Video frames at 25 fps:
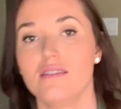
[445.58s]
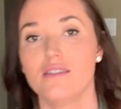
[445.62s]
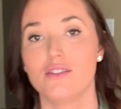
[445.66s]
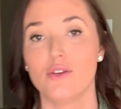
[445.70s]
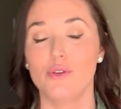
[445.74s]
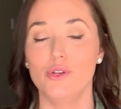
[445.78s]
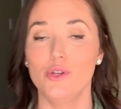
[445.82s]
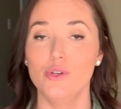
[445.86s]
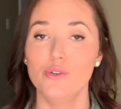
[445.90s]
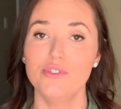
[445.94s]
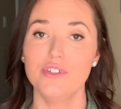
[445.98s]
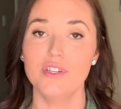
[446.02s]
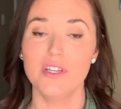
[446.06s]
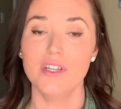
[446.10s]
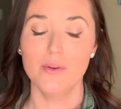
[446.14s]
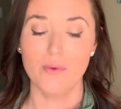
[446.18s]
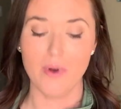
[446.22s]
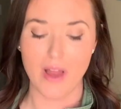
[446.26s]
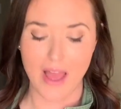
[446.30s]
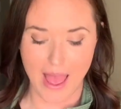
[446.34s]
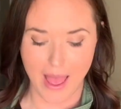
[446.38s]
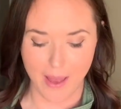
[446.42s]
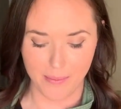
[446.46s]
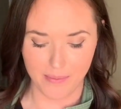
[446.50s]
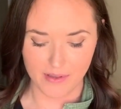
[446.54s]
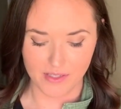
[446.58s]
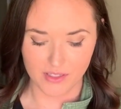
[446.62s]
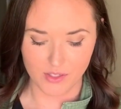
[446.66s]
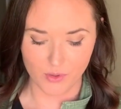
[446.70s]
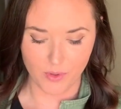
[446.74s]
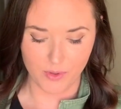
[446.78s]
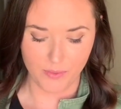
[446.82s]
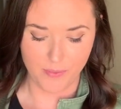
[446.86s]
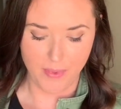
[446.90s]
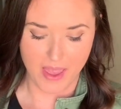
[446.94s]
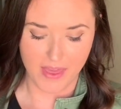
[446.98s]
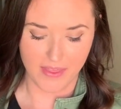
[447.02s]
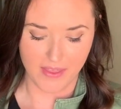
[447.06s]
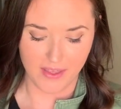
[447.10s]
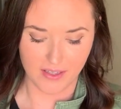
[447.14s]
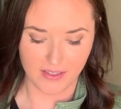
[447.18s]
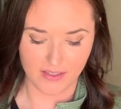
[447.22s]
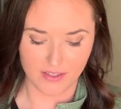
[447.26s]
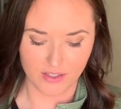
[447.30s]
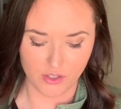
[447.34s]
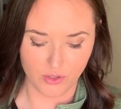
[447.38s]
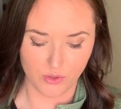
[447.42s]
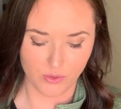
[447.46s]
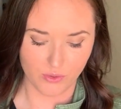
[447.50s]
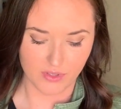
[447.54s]
So usually what happens with bathing
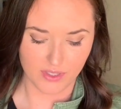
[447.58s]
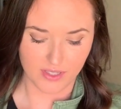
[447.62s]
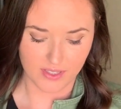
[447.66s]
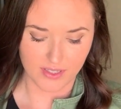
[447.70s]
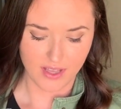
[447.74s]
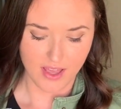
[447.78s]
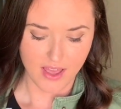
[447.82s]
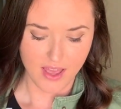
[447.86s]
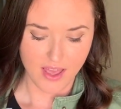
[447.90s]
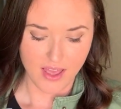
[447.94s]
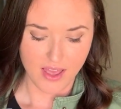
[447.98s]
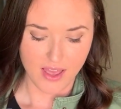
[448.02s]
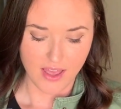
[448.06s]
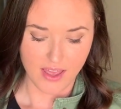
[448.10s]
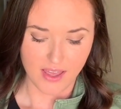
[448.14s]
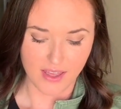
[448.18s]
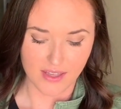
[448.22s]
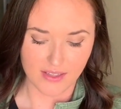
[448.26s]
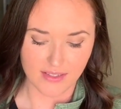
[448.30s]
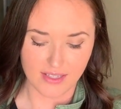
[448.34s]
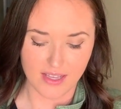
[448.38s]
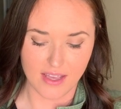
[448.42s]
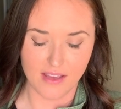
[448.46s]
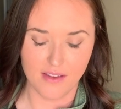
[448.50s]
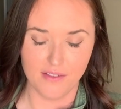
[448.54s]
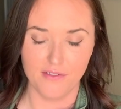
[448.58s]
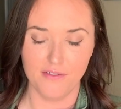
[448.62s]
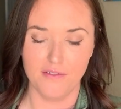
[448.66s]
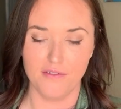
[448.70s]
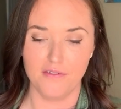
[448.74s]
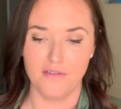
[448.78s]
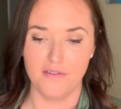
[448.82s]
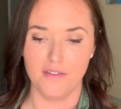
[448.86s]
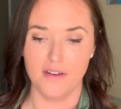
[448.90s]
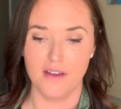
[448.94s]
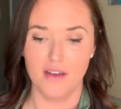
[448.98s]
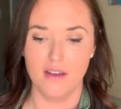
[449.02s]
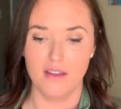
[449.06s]
suits is if